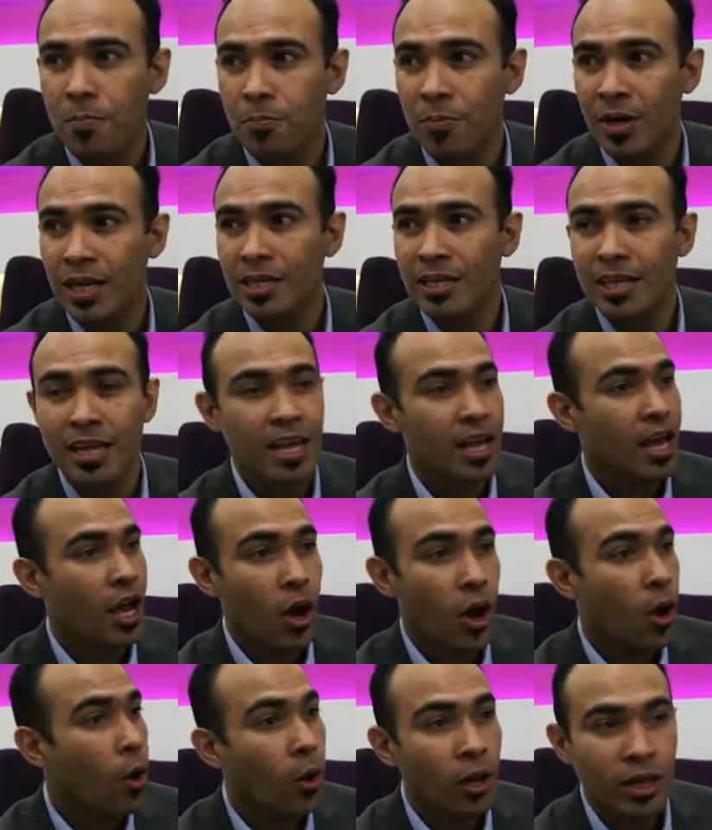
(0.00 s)
But
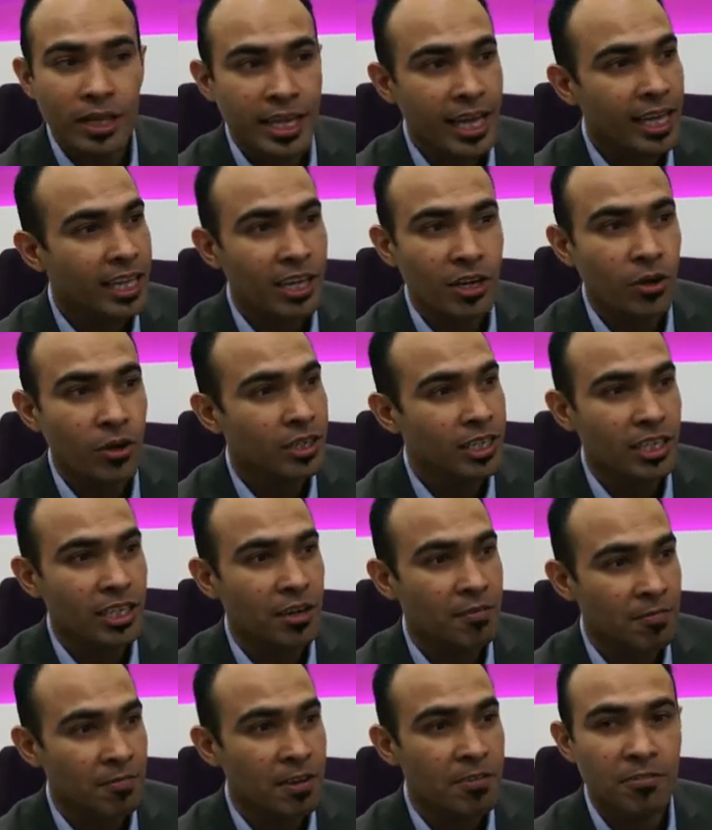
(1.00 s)
all the other content
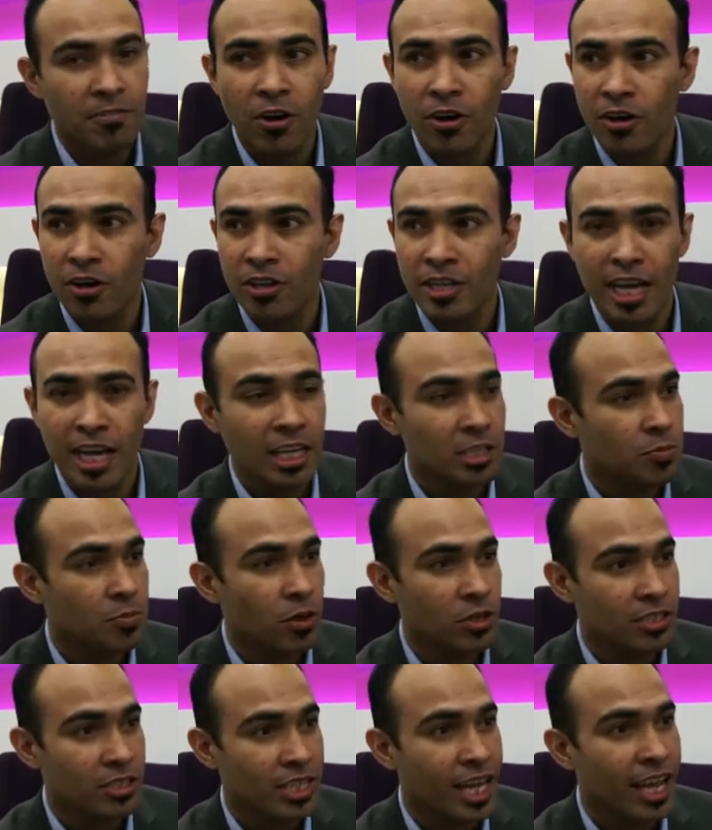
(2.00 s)
that we've got on the
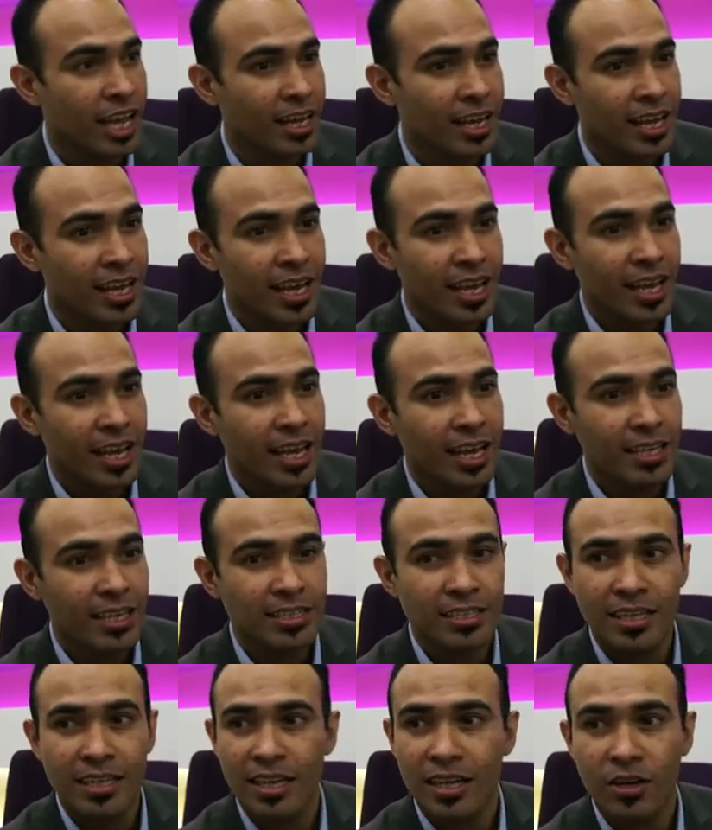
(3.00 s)
Xbox stand
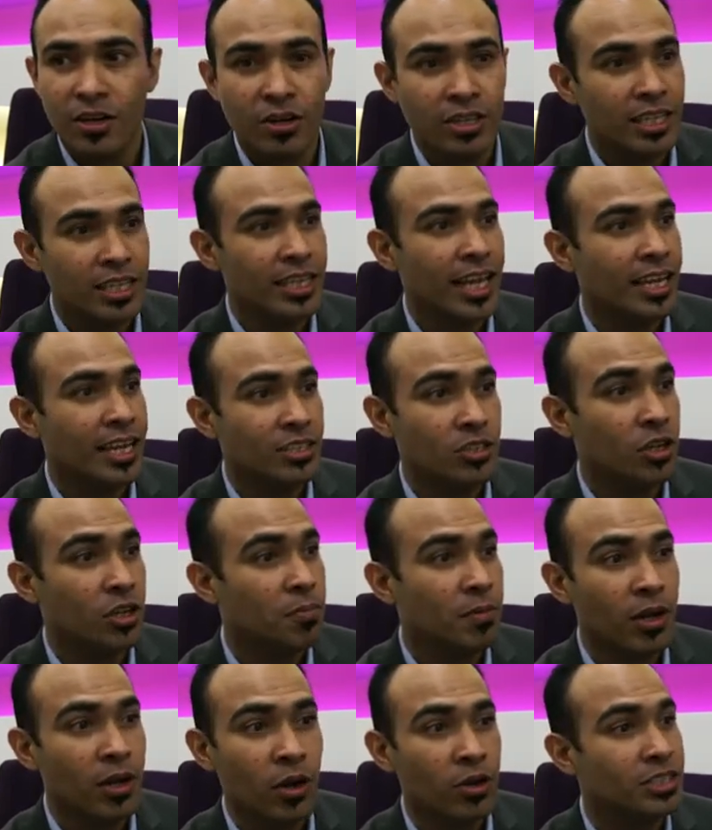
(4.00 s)
is content that has not
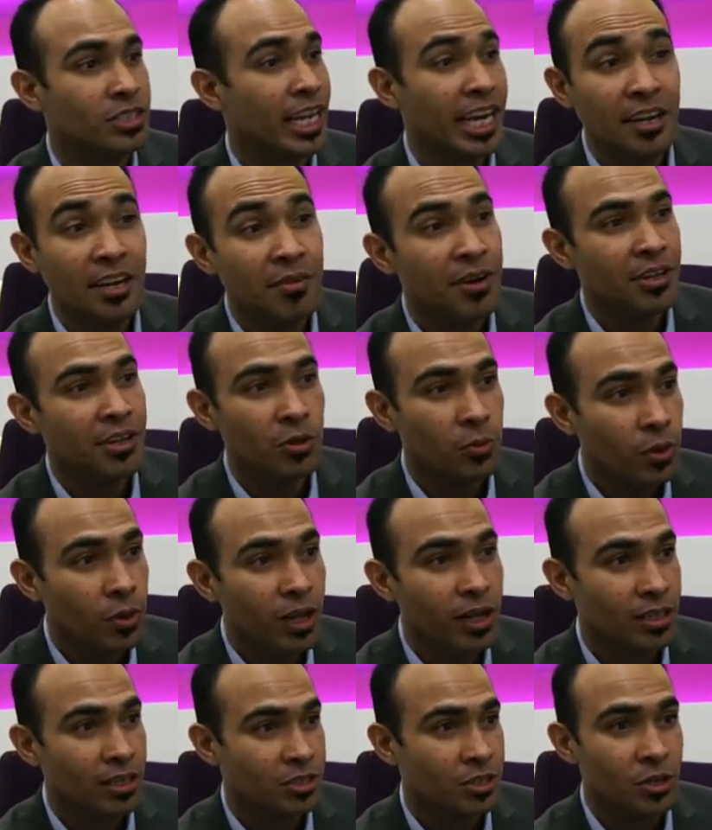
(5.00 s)
been launched anywhere in the
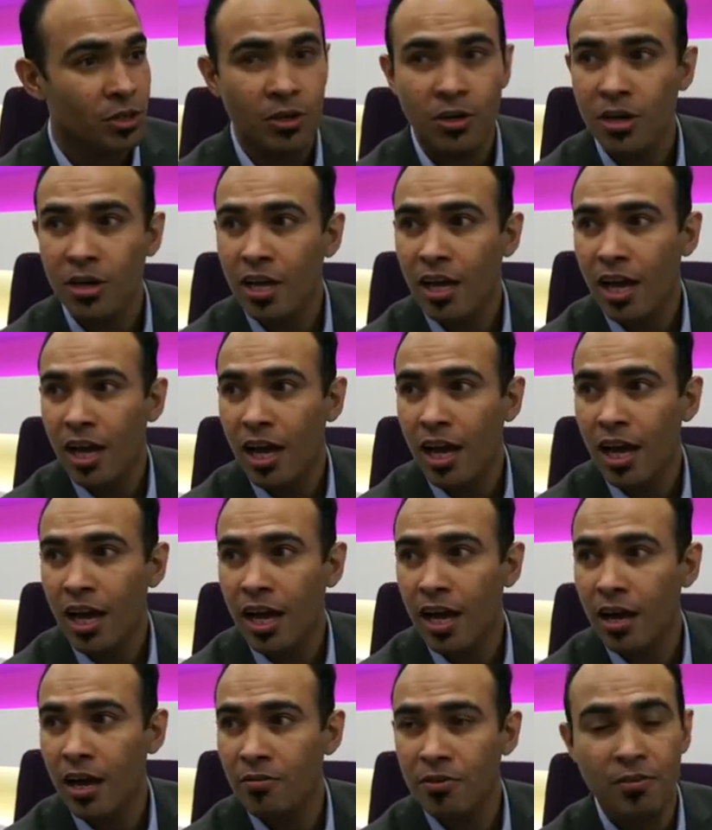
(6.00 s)
world. So
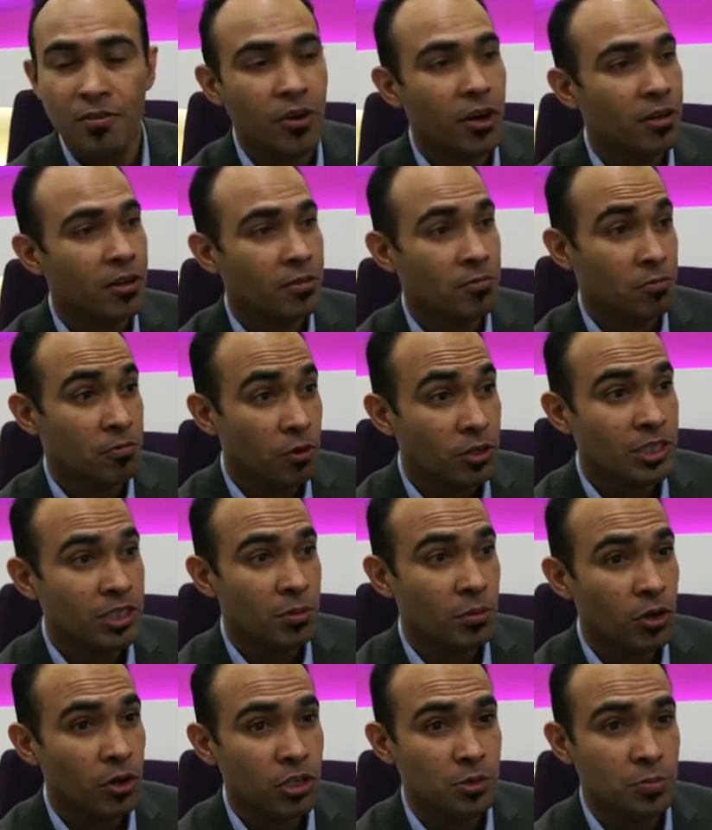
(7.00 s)
we've got
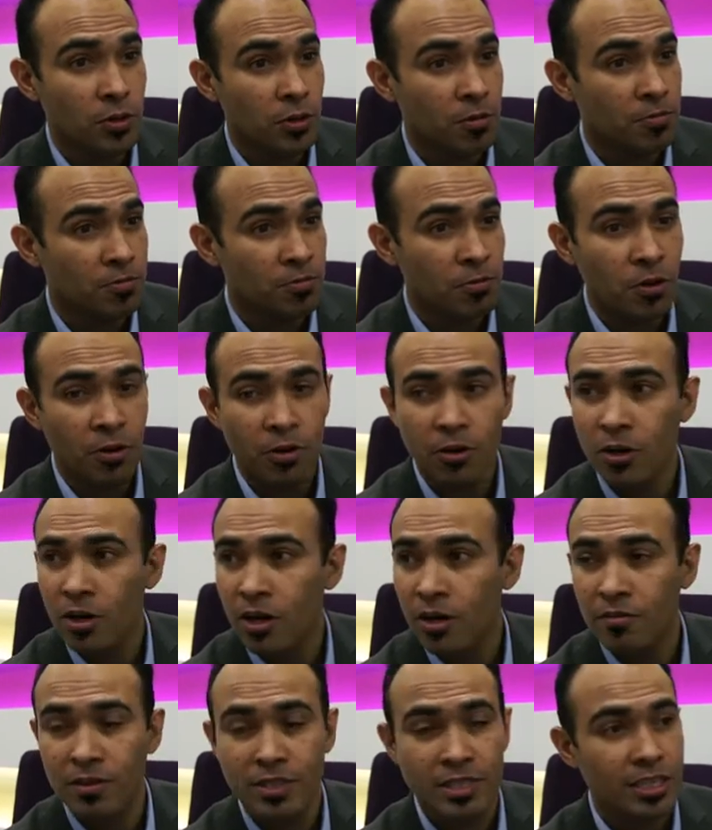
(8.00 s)
Forza Motorsport 4,
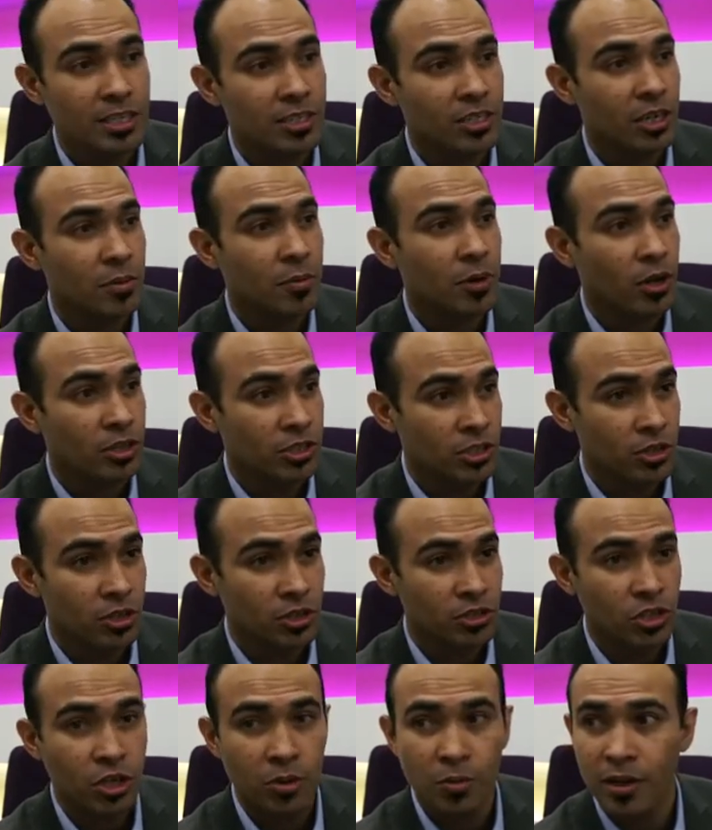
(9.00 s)
which is going to be launched in
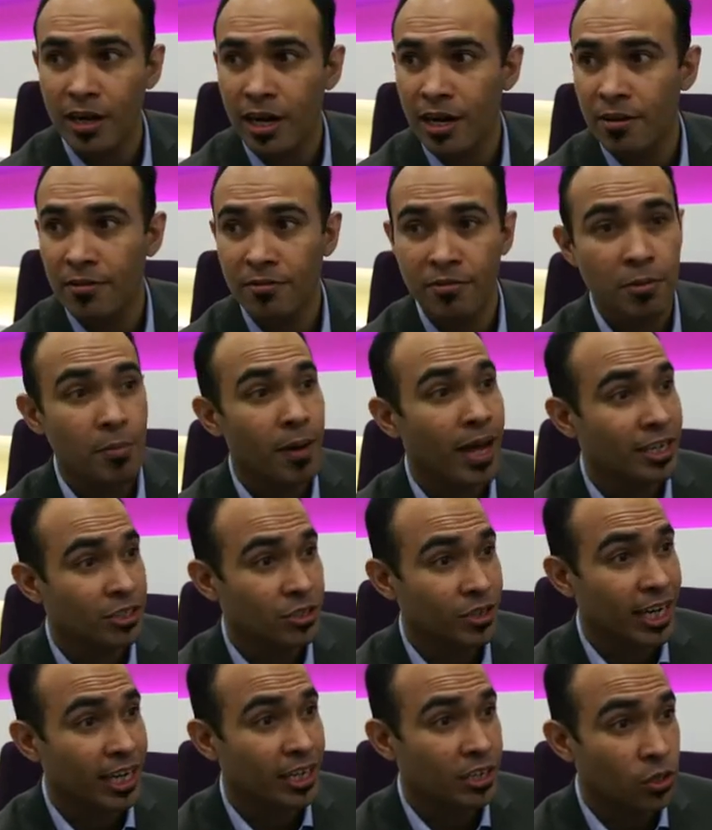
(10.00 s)
October, and we
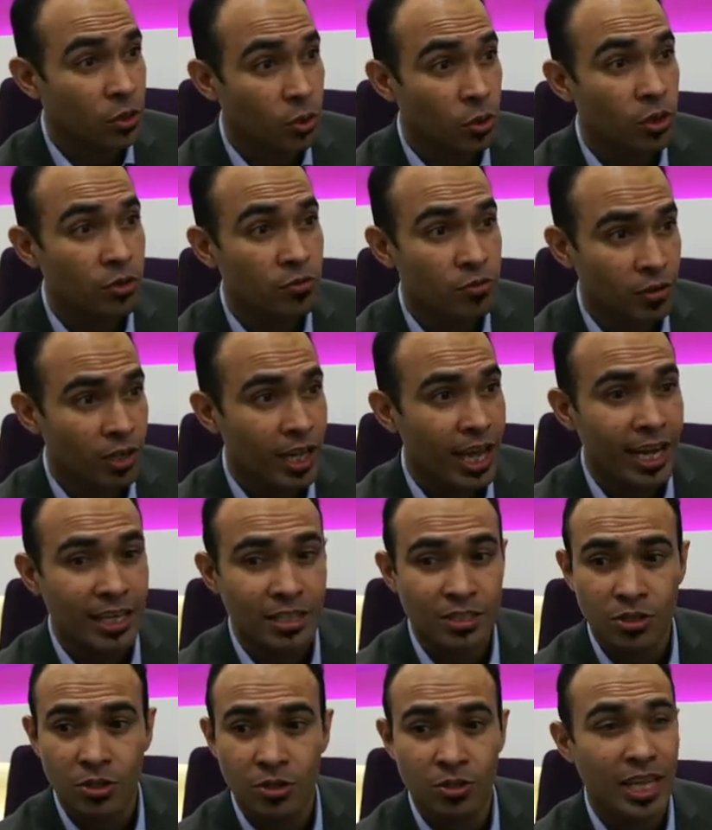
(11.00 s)
managed to get code for that.
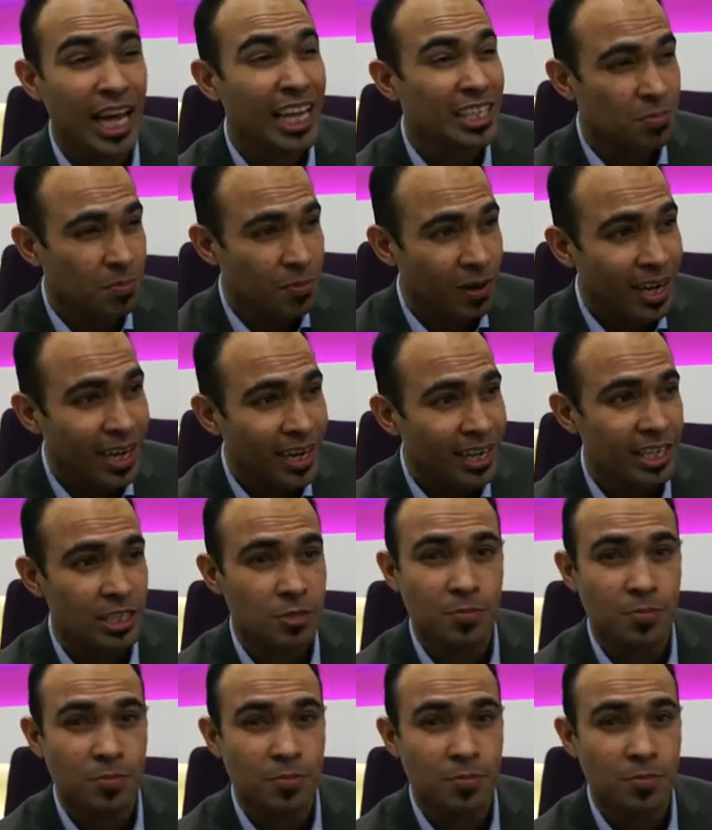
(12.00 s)
So that's brilliant.